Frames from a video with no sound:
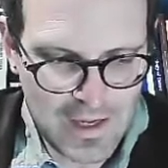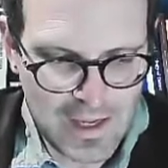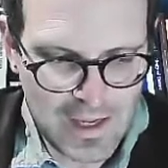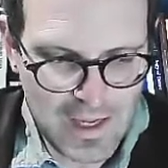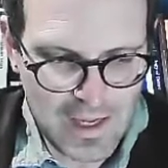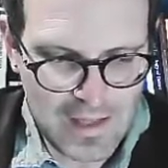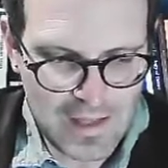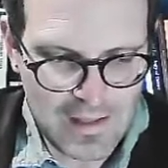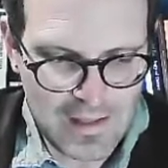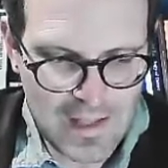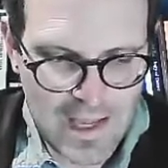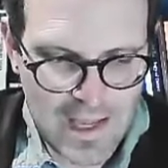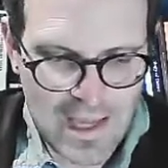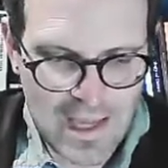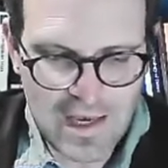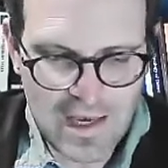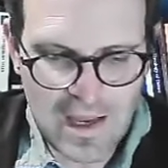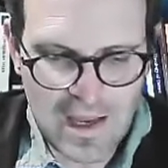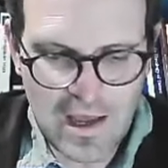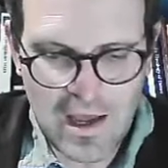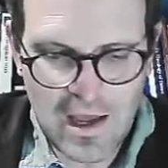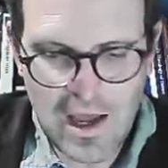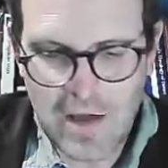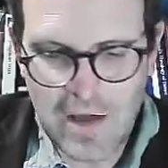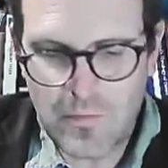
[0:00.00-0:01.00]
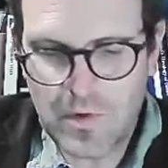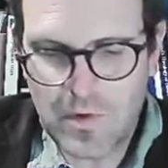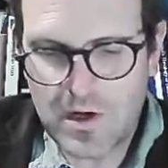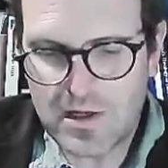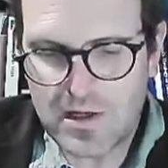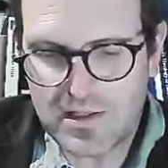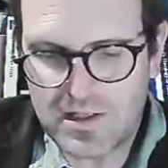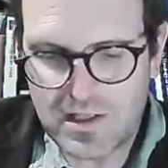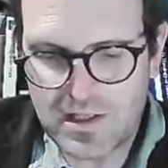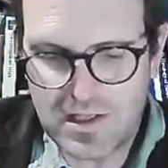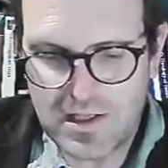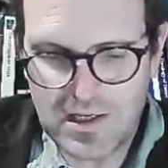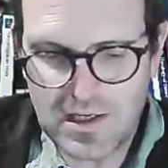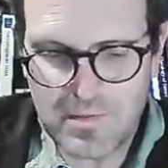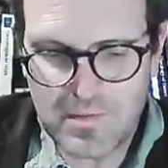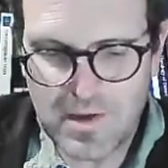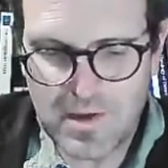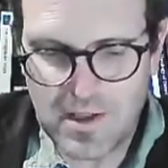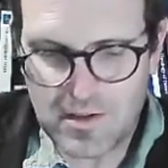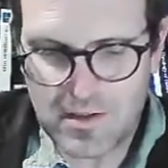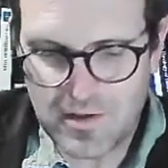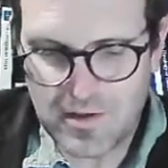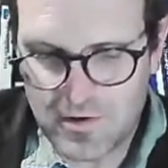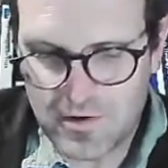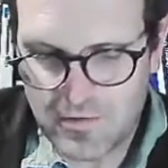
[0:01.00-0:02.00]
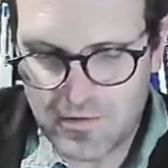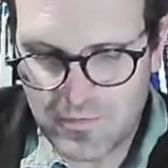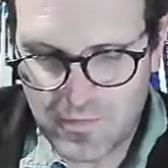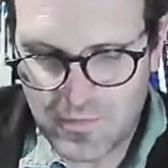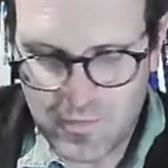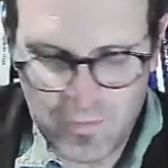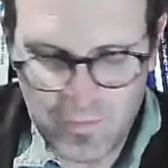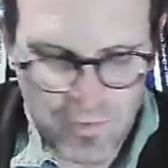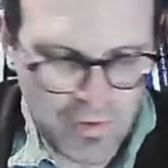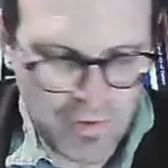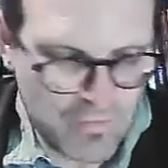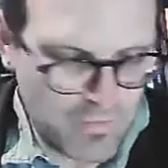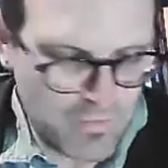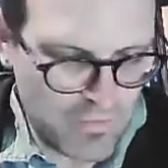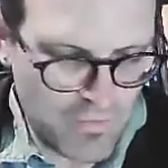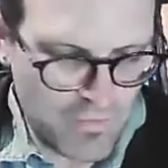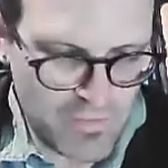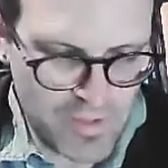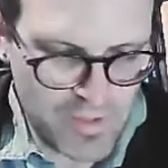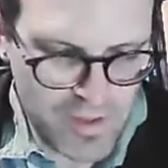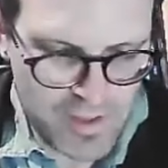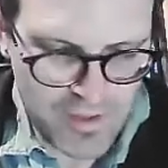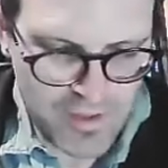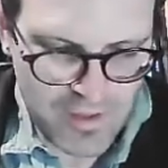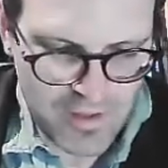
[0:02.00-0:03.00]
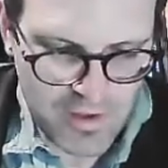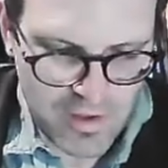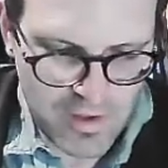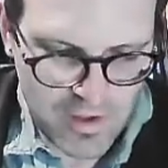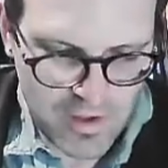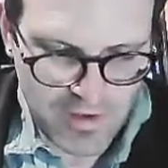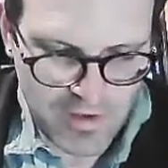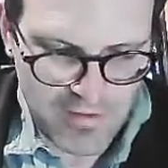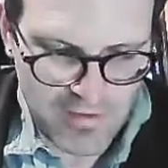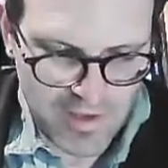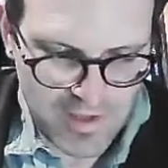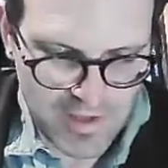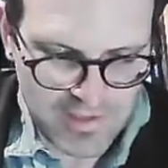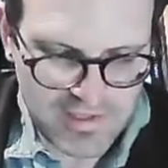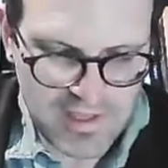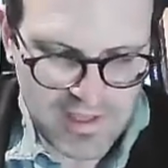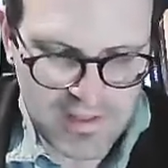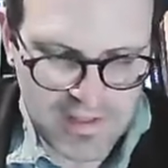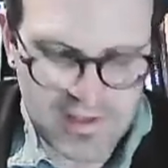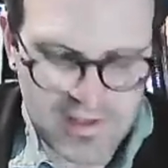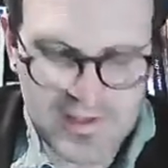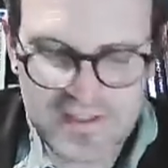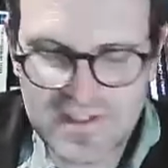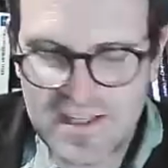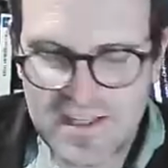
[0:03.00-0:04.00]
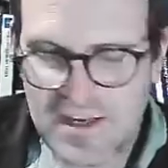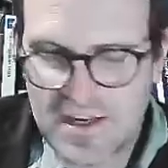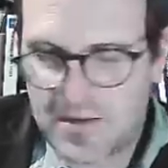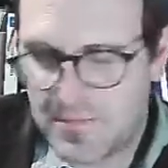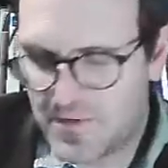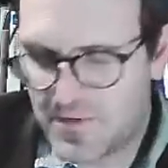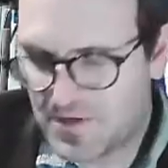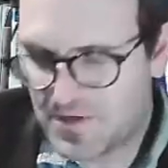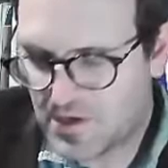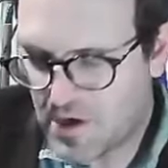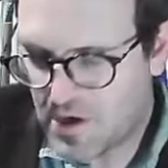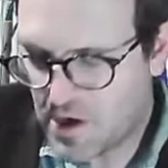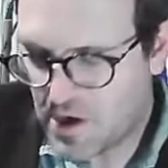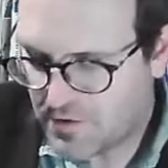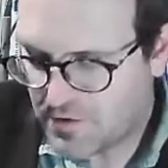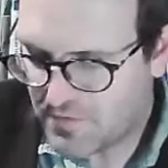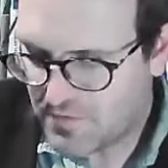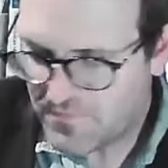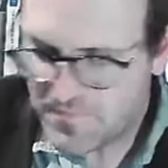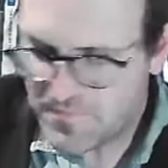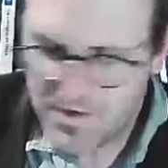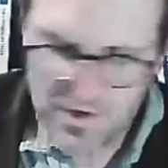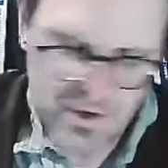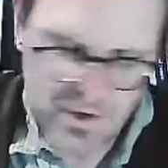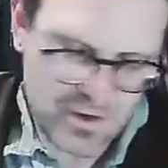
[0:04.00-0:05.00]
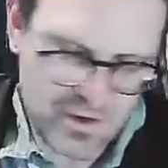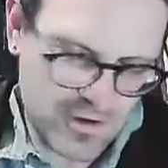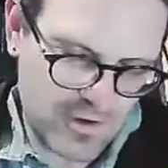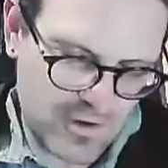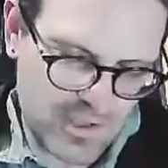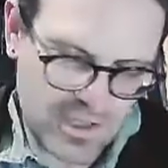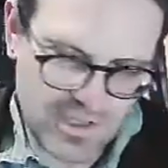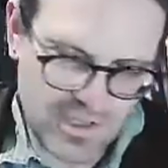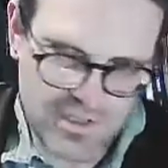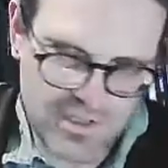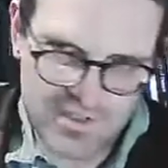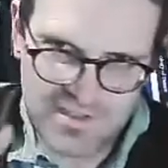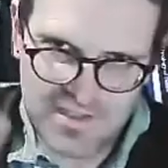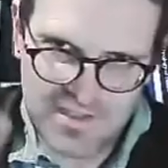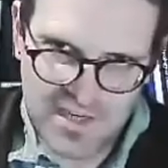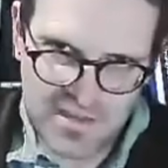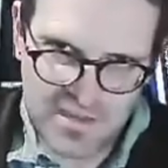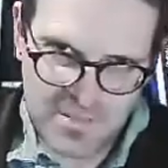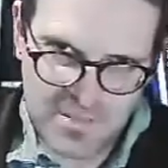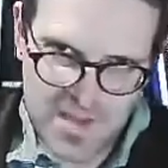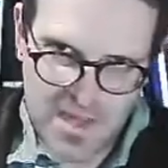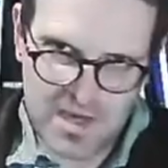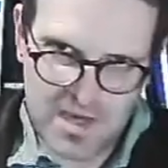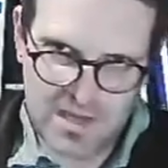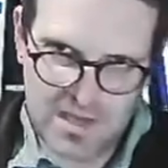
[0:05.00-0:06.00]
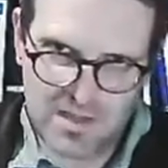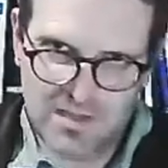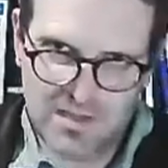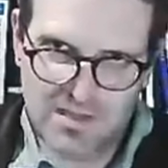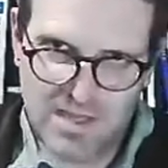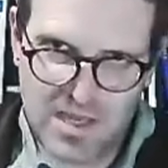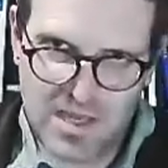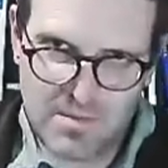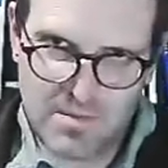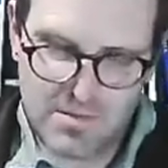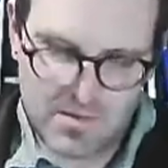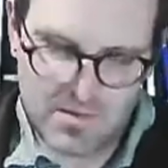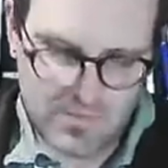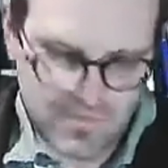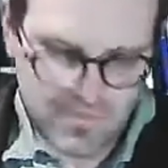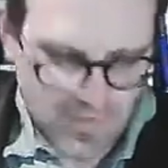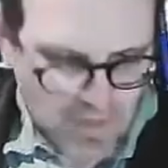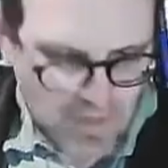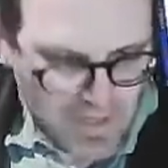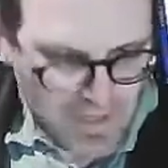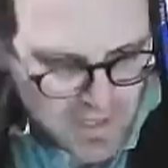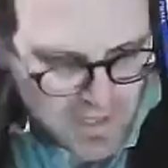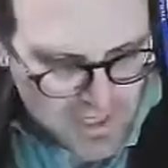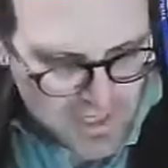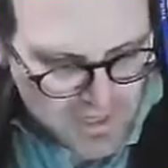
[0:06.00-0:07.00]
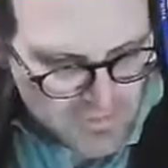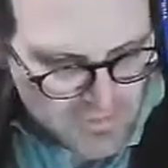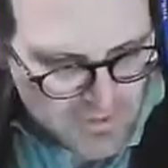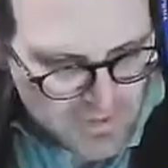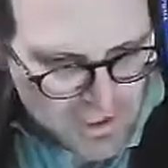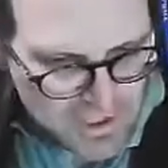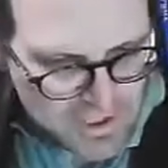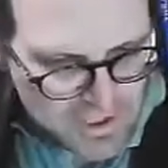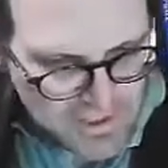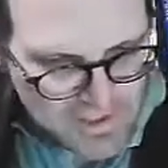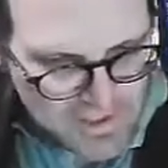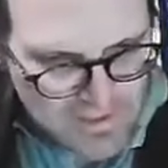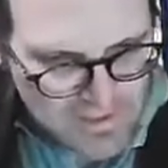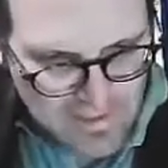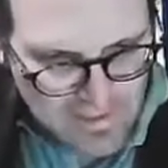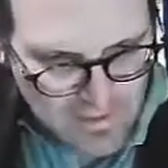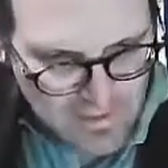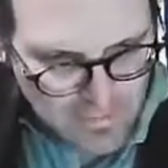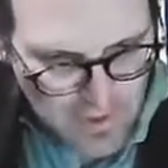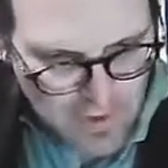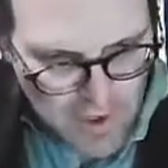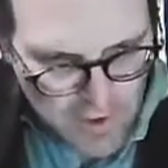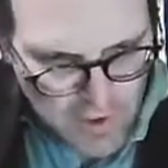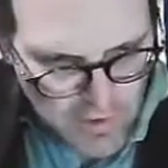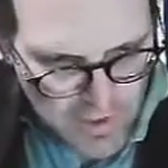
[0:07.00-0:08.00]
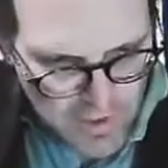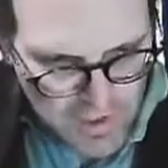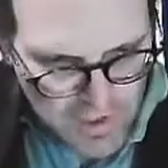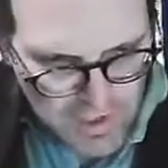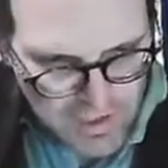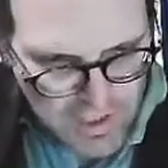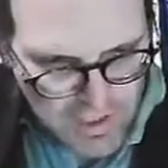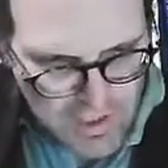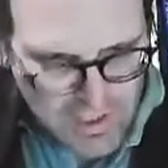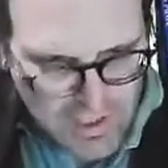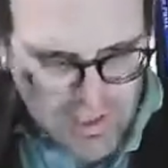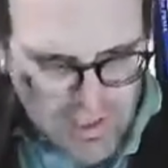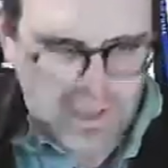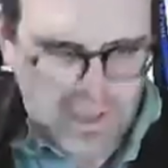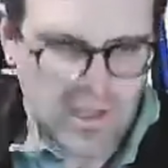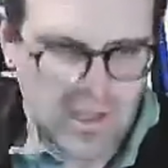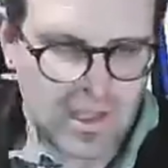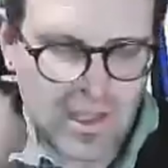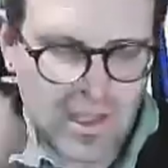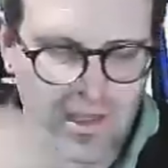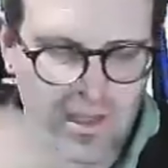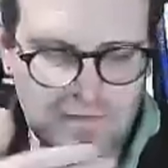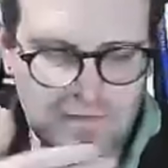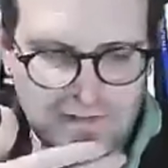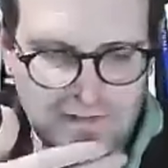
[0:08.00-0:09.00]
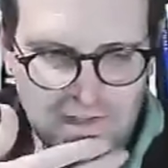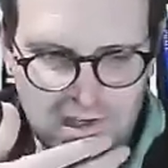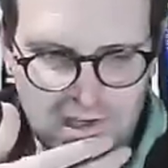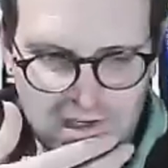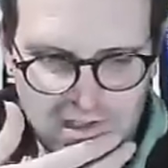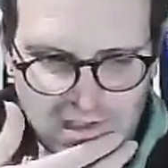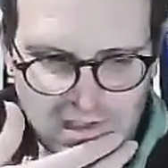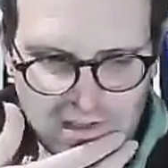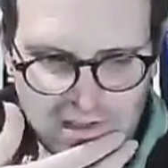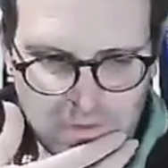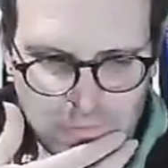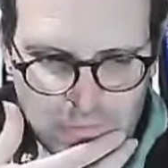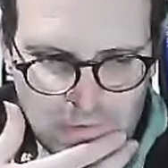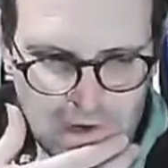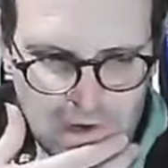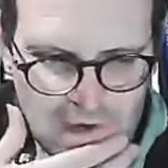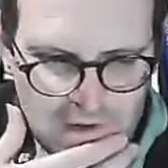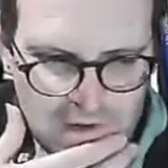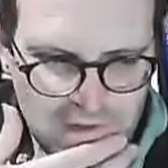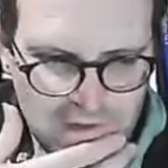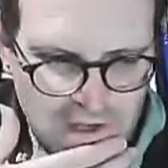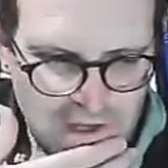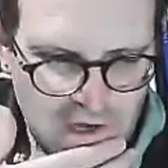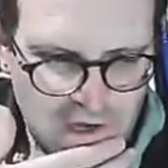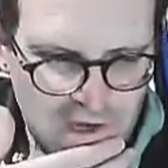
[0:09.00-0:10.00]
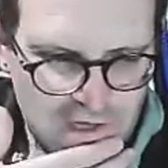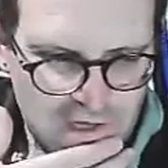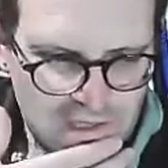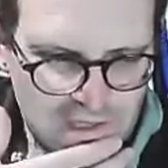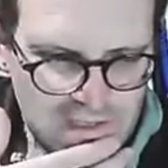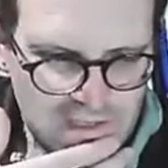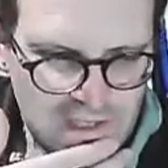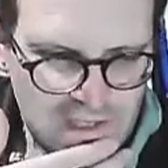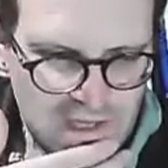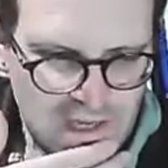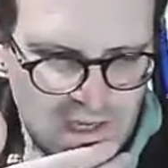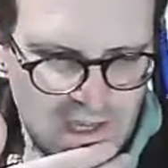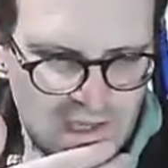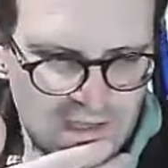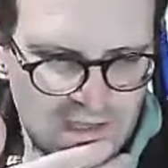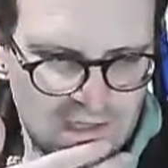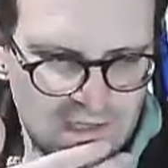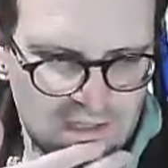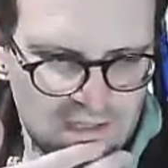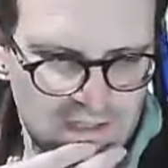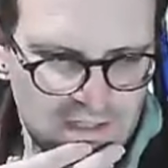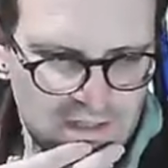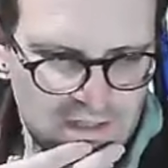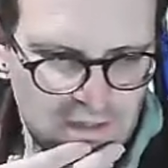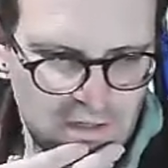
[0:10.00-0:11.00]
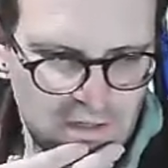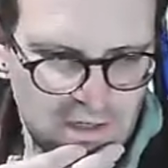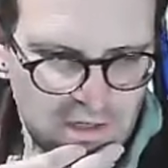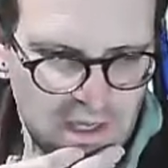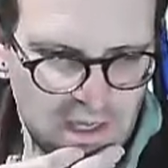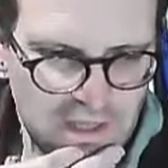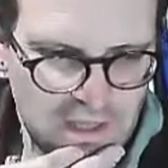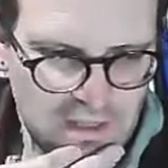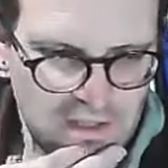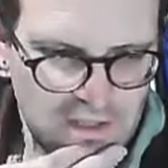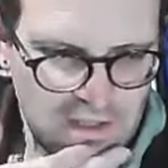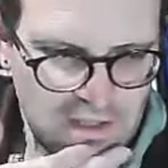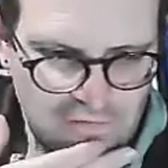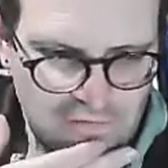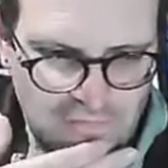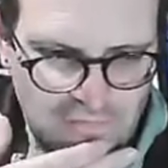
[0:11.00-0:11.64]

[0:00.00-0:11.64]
And then I want us to think about, I say the cinematography, or like the cinematic type of images that the poet gives us throughout the Odyssey, and look at